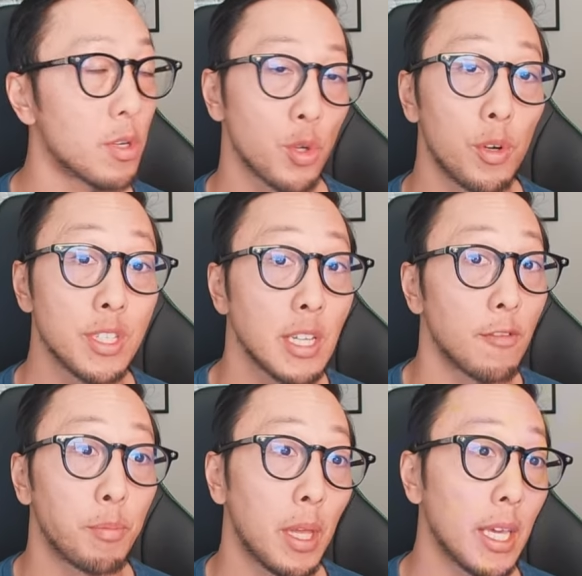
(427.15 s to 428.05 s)
or instead
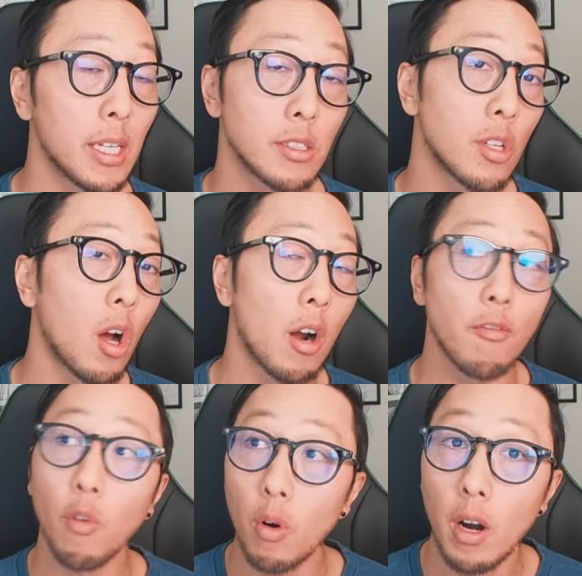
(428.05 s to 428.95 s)
of playing guitar
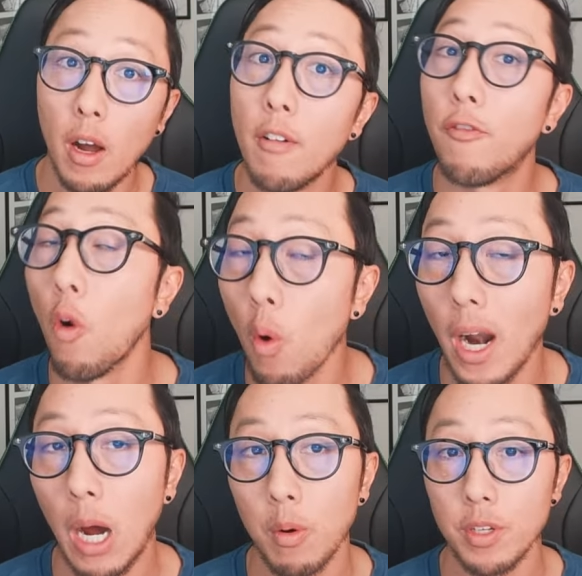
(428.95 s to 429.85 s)
for 4
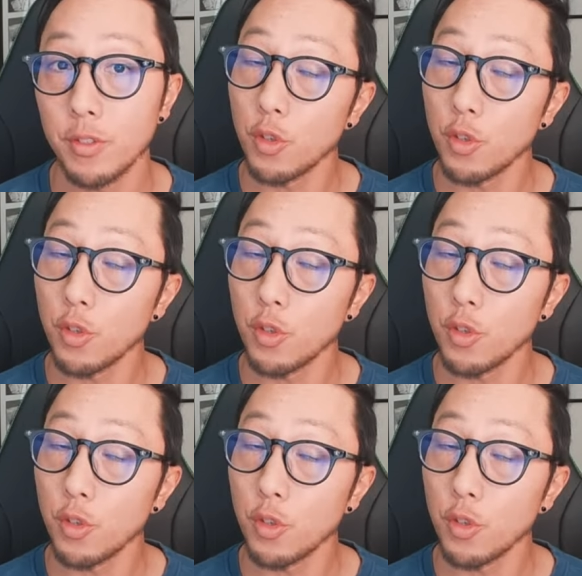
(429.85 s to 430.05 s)
hours,